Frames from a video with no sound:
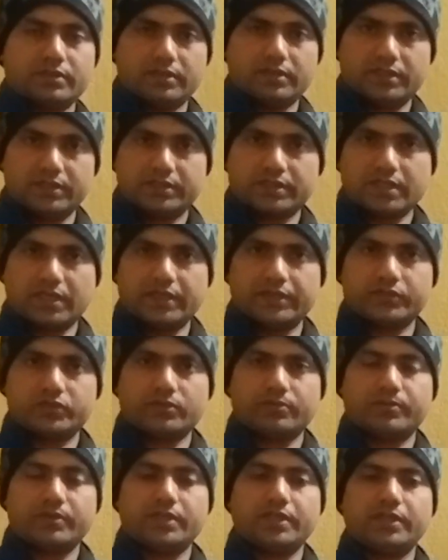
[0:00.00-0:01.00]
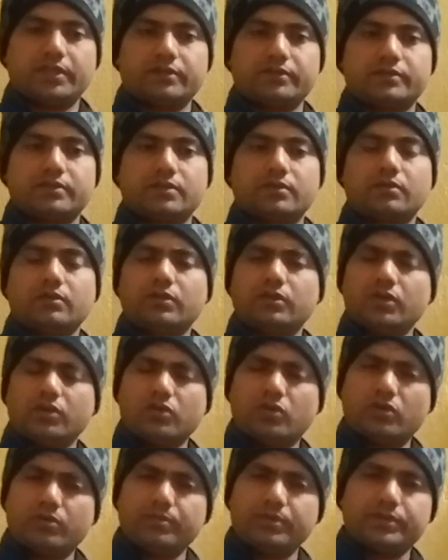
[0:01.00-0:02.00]
these kinds of things. The
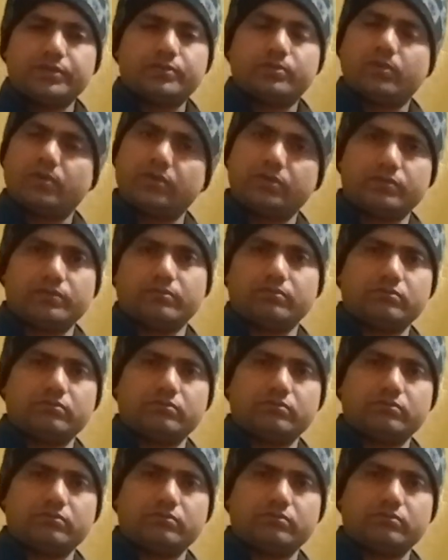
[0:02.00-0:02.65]
governments were